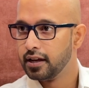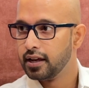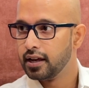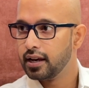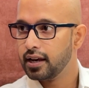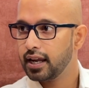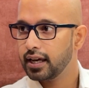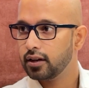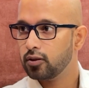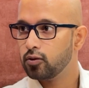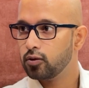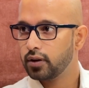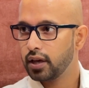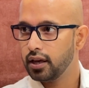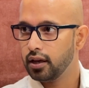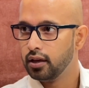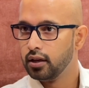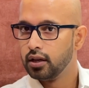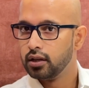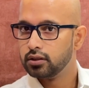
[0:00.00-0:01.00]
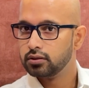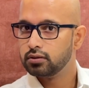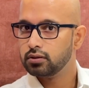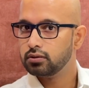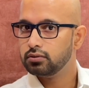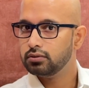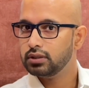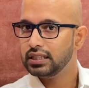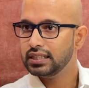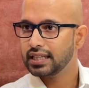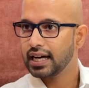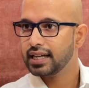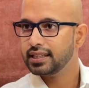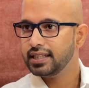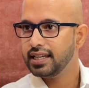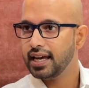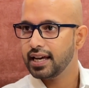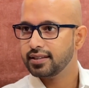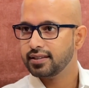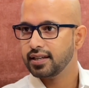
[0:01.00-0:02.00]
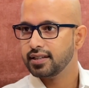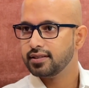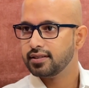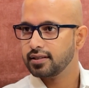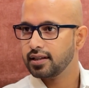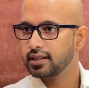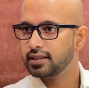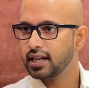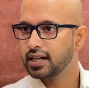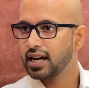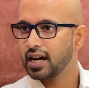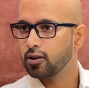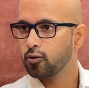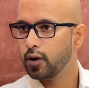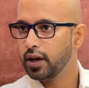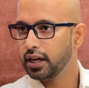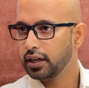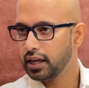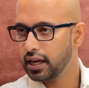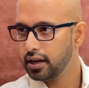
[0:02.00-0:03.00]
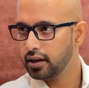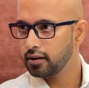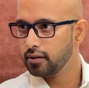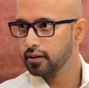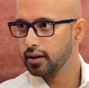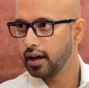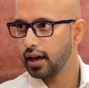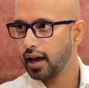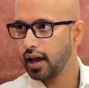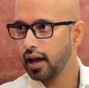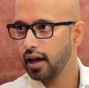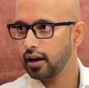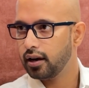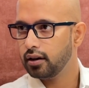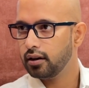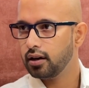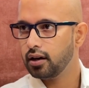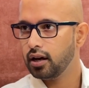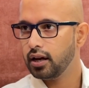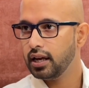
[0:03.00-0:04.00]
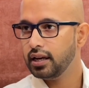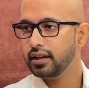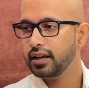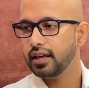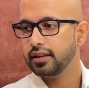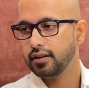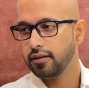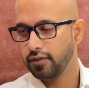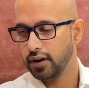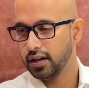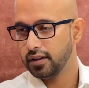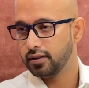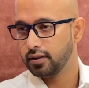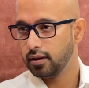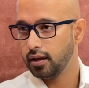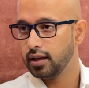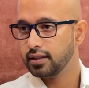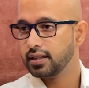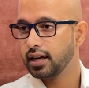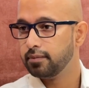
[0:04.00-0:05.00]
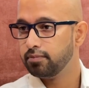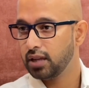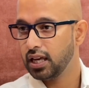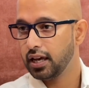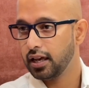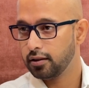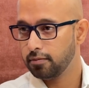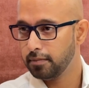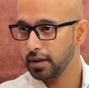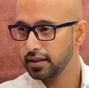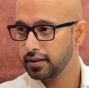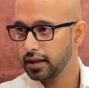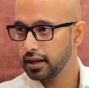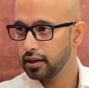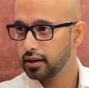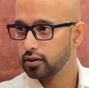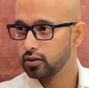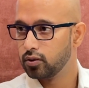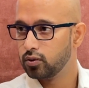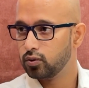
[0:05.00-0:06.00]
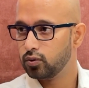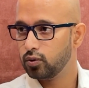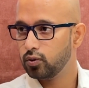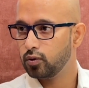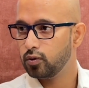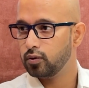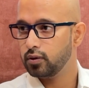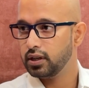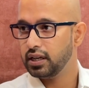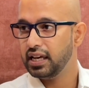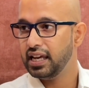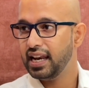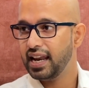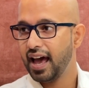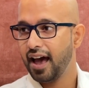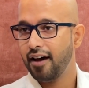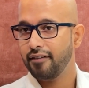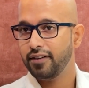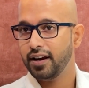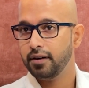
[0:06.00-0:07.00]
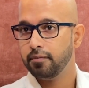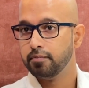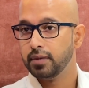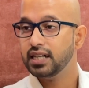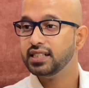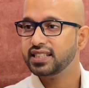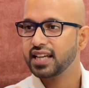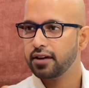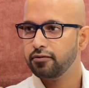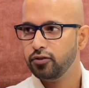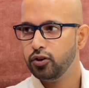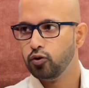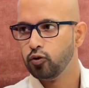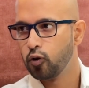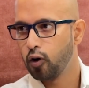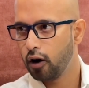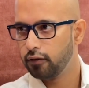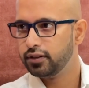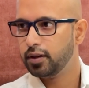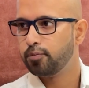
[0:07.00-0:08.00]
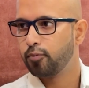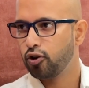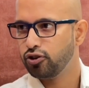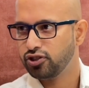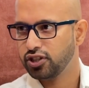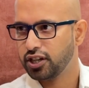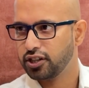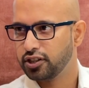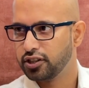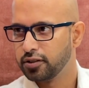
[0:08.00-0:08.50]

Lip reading: Like, okay, so these are the assets that are going in, and in case if it is something is missing, so he'll have a bird's eye view of the project,